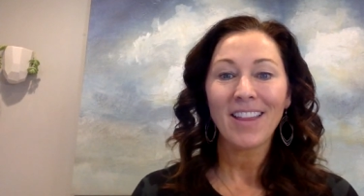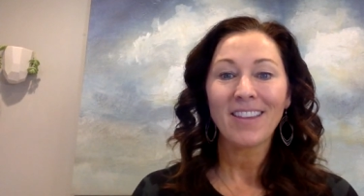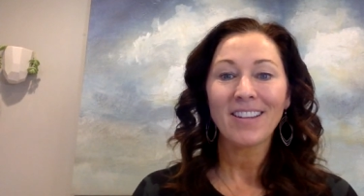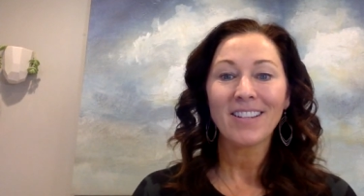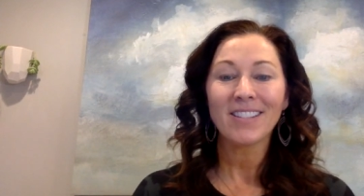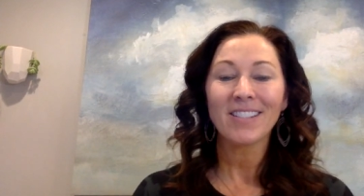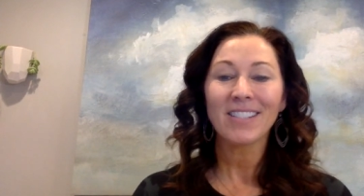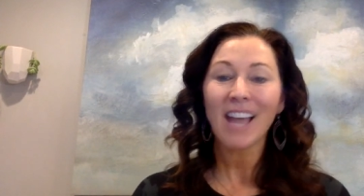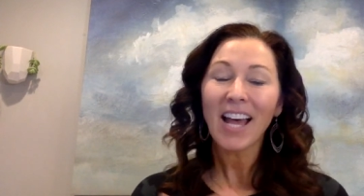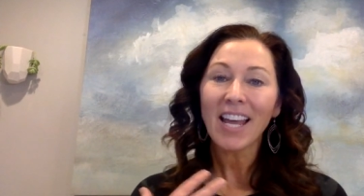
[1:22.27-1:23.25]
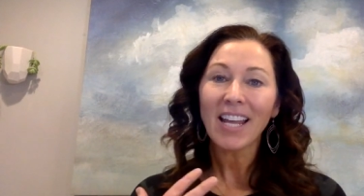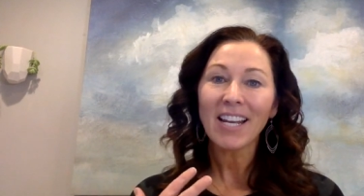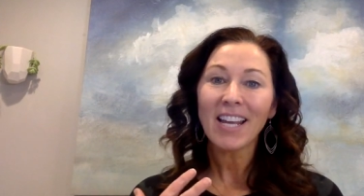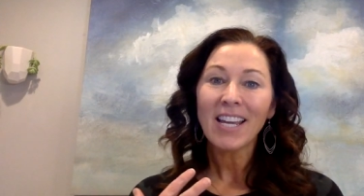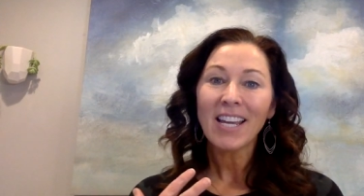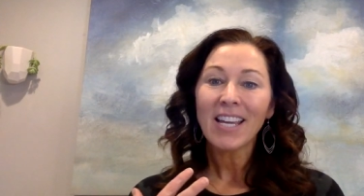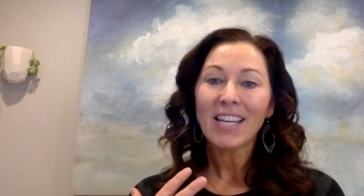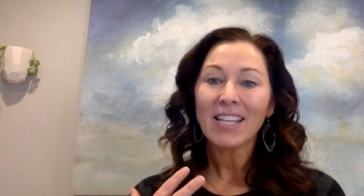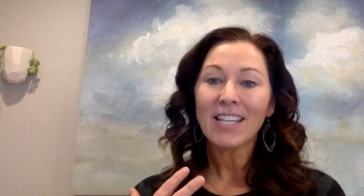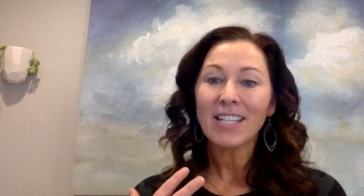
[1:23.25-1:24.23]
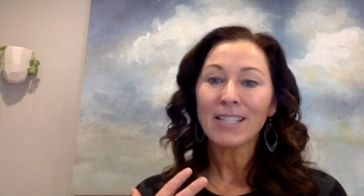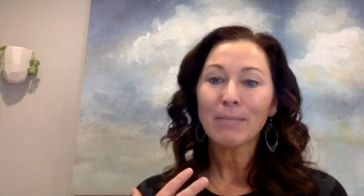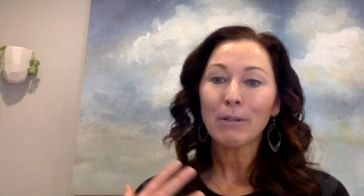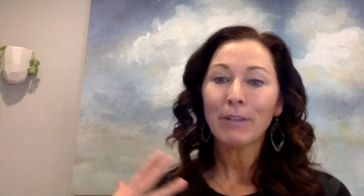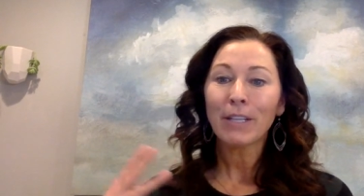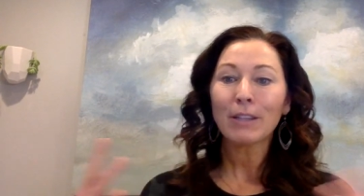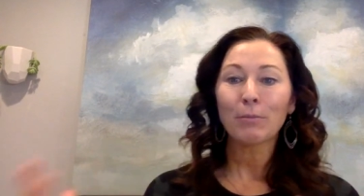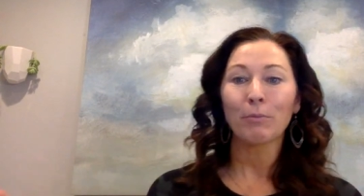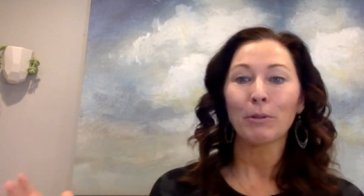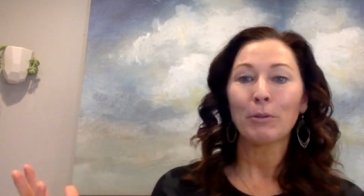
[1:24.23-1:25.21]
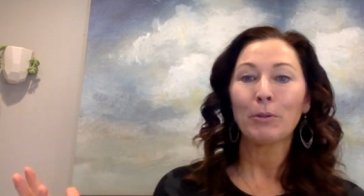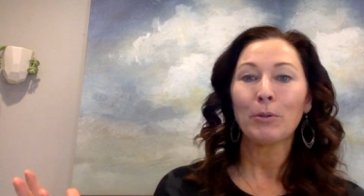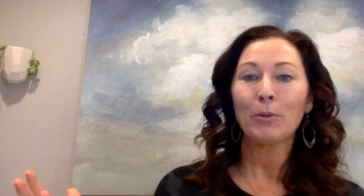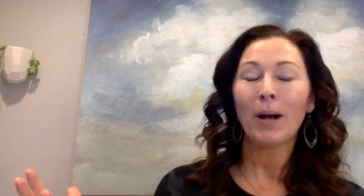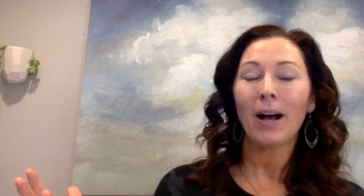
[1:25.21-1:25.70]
the sun is moving through